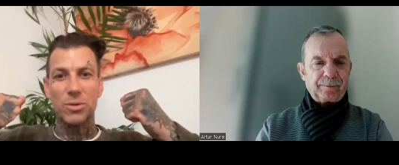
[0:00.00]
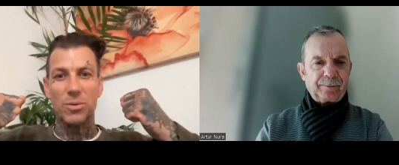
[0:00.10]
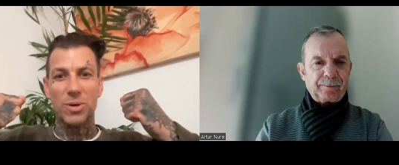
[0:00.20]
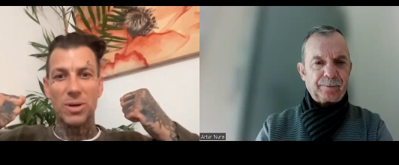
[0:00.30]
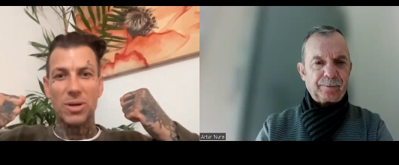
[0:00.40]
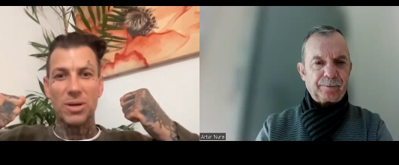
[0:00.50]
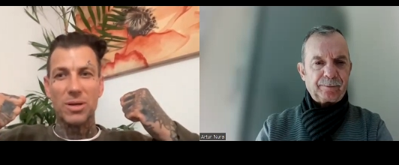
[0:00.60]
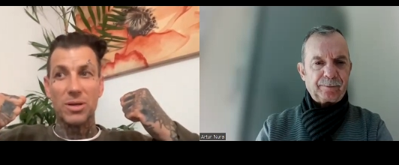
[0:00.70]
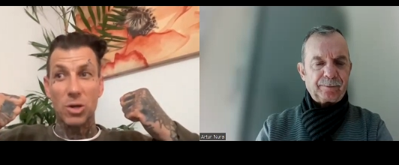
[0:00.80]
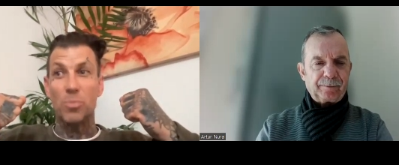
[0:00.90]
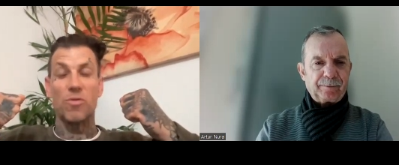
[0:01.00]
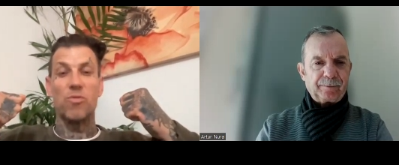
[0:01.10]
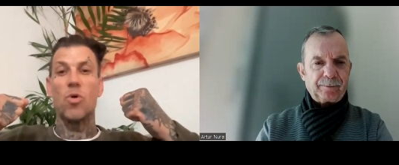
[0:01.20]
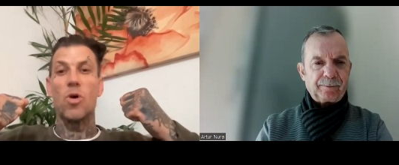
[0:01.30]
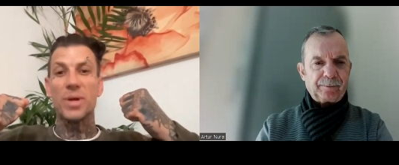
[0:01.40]
Speaker 1: to your
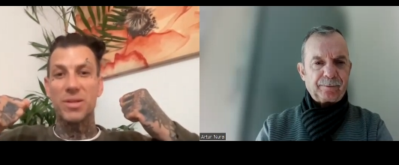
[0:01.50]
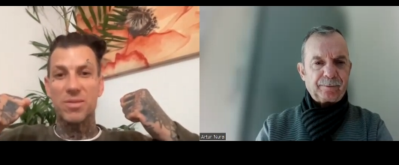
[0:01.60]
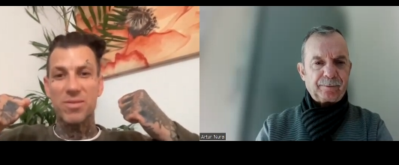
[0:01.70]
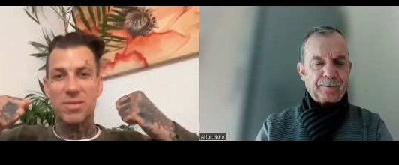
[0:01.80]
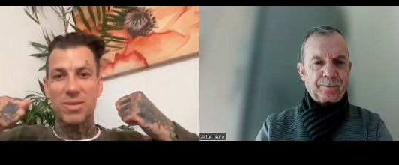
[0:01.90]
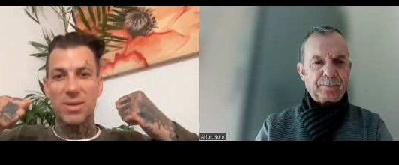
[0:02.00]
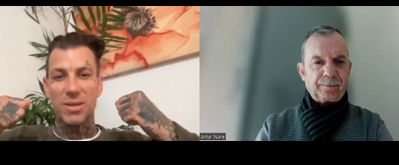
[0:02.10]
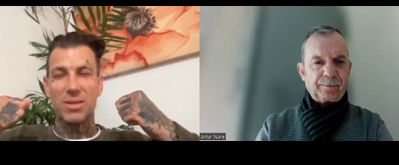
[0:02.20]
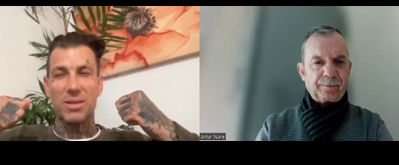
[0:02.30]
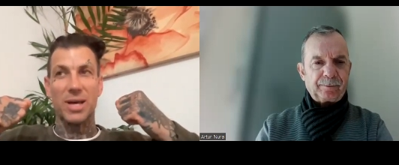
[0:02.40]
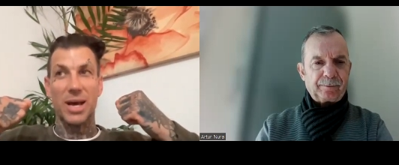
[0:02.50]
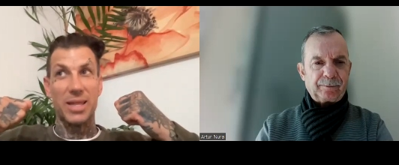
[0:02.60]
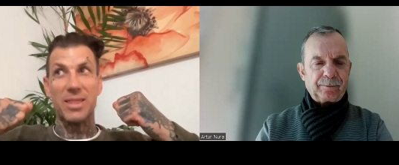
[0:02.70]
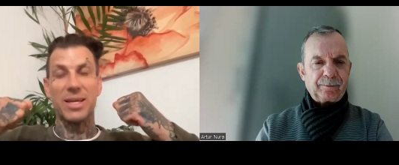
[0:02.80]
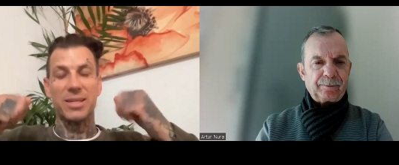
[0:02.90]
performance
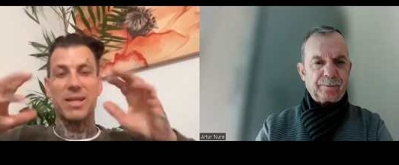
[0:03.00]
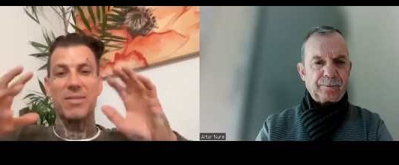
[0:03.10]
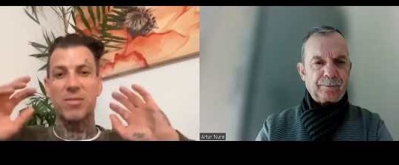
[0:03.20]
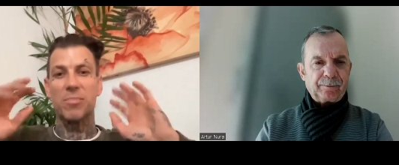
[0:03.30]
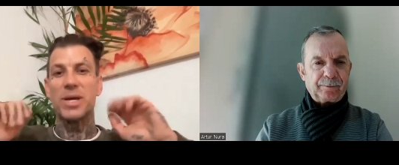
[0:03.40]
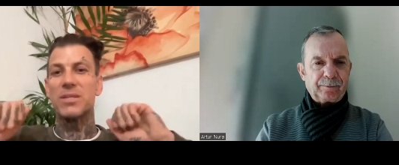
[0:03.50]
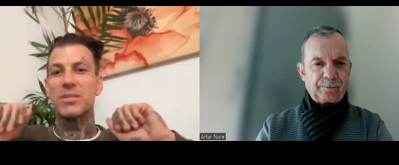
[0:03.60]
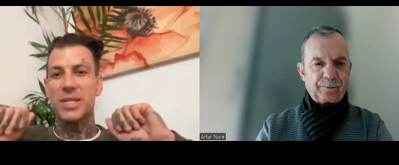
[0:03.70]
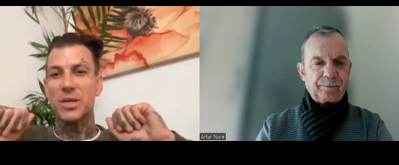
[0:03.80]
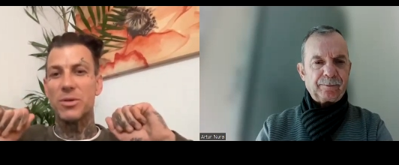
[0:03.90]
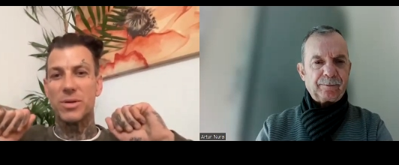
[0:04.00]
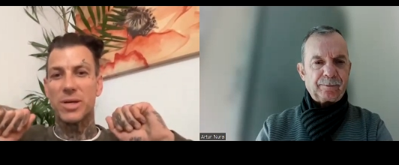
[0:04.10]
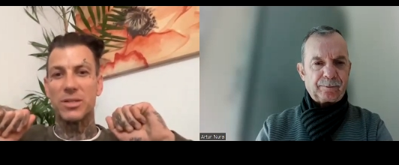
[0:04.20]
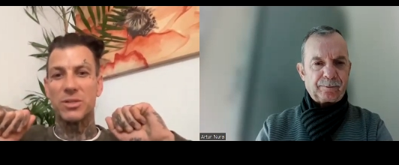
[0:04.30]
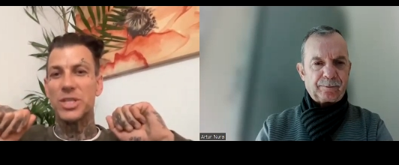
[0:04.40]
I think that's the biggest thing you
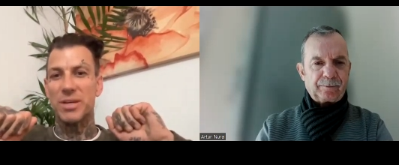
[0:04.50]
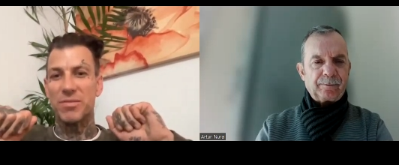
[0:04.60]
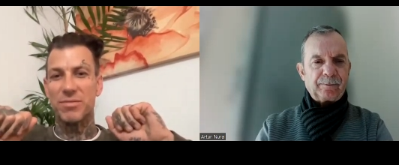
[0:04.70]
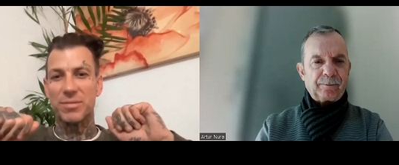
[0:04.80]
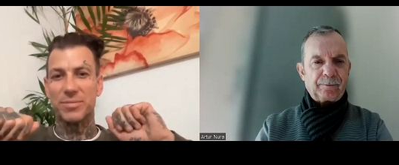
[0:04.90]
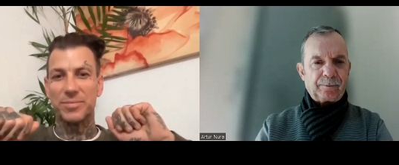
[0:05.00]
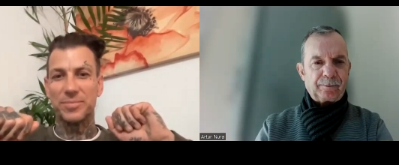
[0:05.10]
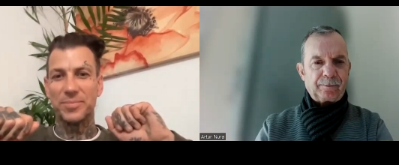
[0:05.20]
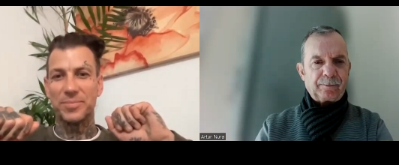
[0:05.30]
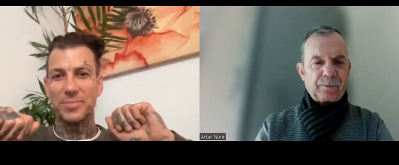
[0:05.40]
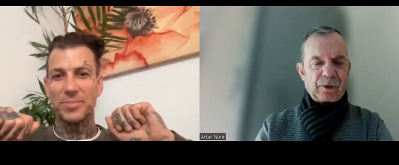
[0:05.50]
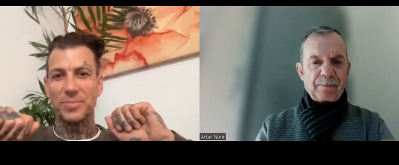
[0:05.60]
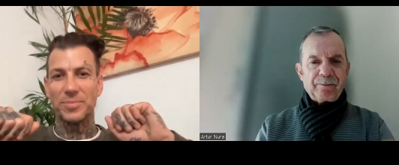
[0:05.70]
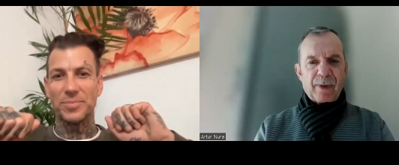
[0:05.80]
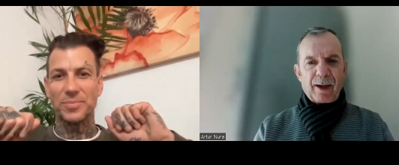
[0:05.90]
can achieve.
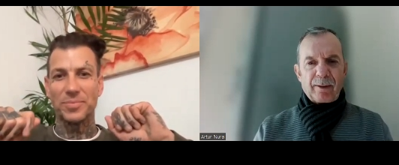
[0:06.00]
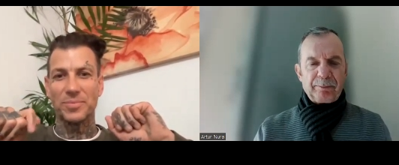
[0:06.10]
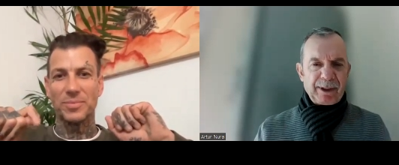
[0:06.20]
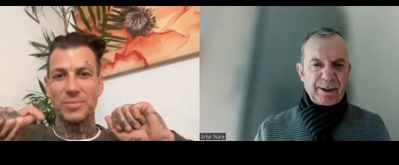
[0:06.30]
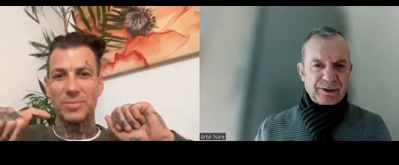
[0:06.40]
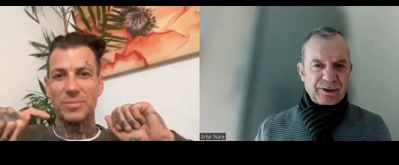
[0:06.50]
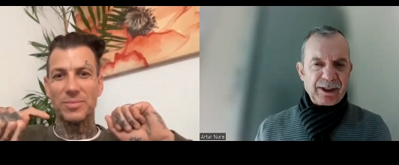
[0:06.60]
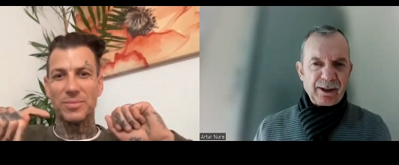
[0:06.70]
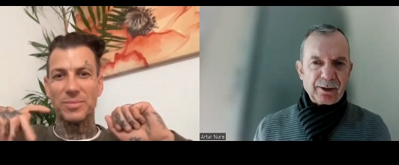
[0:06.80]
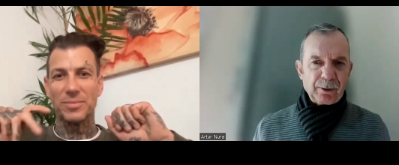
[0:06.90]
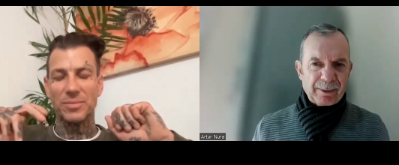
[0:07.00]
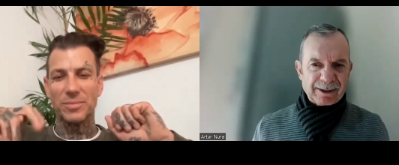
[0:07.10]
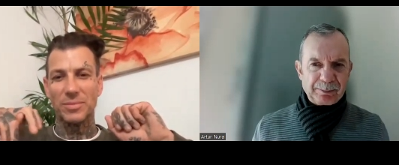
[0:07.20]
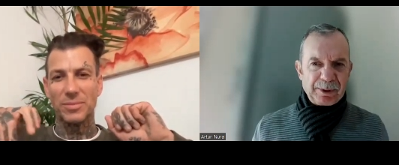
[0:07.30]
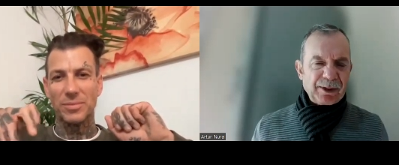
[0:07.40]
Speaker 2: Yeah. Being a singer, you
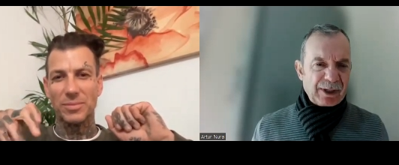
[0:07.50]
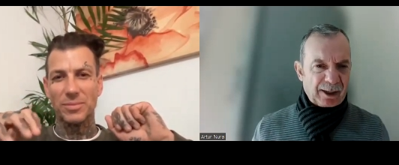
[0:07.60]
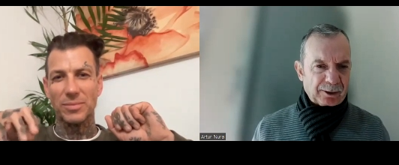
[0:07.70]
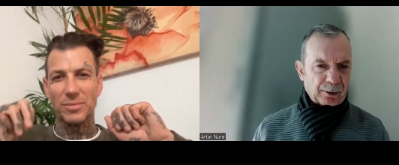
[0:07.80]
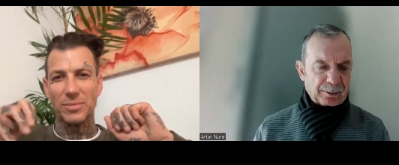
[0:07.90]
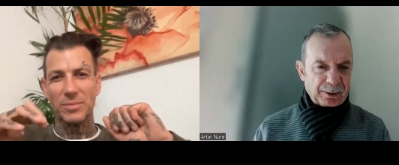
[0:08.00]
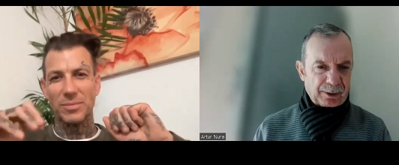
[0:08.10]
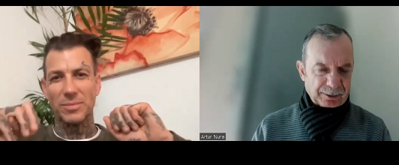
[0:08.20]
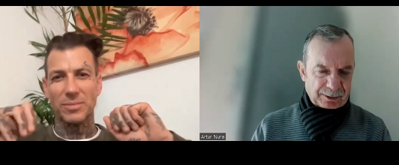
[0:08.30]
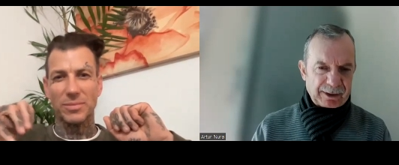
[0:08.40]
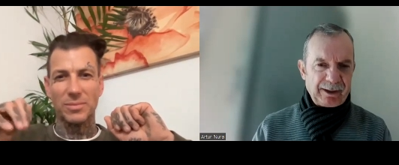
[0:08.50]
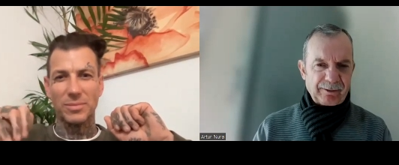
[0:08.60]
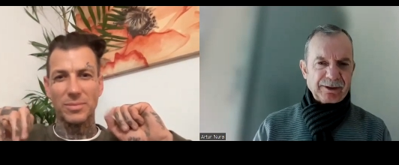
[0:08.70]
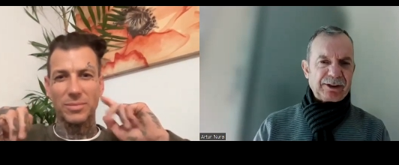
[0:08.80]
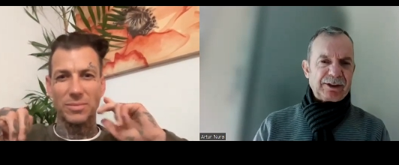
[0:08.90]
must be an actor because
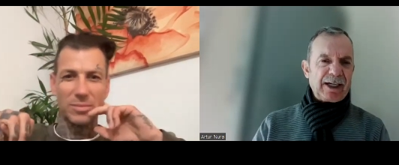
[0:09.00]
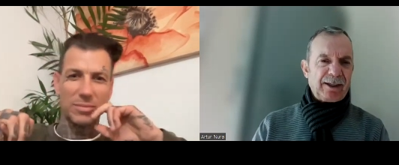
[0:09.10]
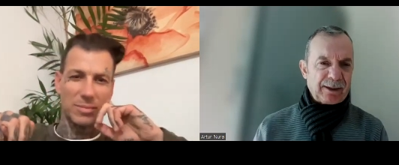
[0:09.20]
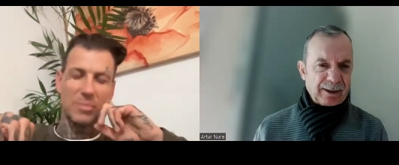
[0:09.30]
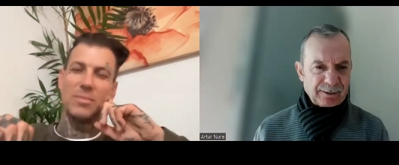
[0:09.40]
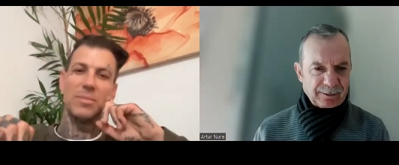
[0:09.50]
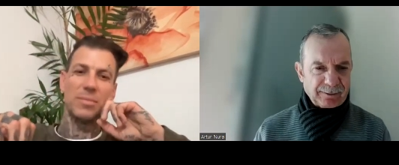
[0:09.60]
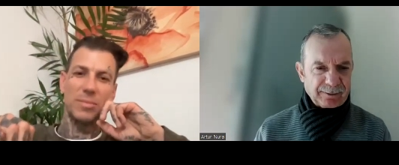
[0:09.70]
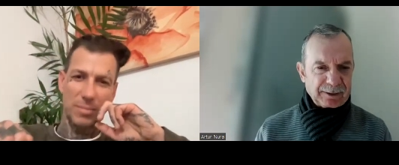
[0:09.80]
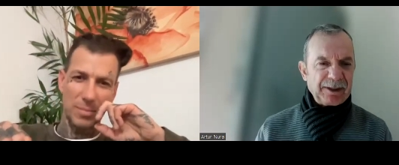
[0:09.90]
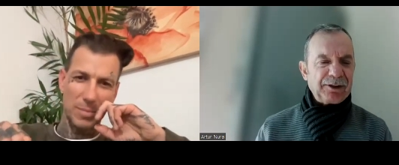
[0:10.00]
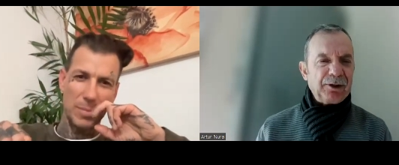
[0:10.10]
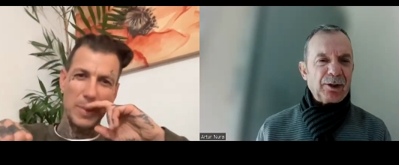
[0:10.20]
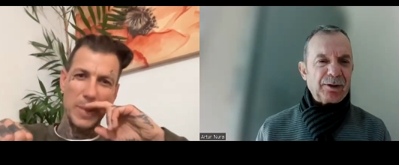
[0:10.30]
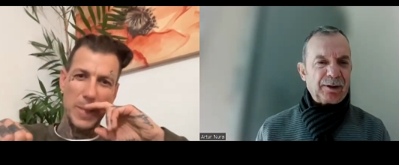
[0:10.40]
even singing is
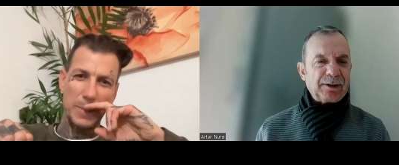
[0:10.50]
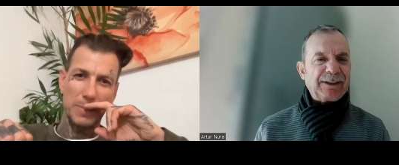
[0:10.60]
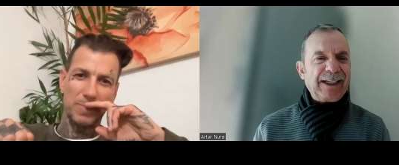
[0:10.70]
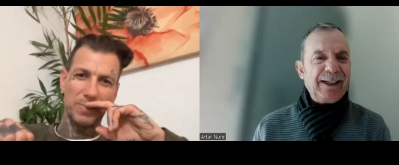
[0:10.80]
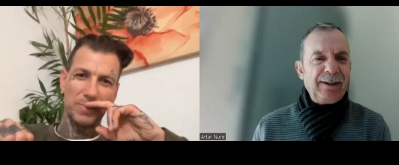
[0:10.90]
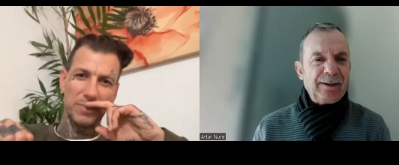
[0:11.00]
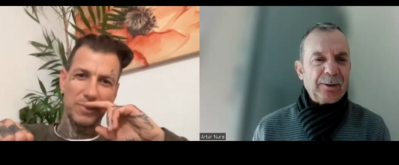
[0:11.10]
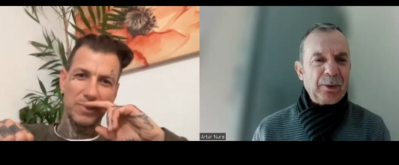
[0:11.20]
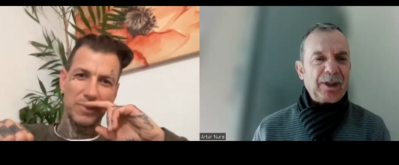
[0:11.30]
not uh, singing